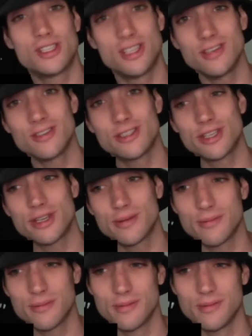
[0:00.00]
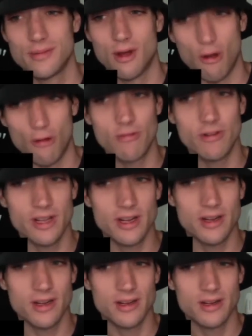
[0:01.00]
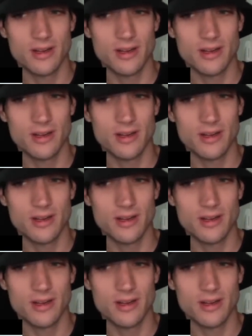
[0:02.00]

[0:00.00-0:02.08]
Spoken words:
dealership over there?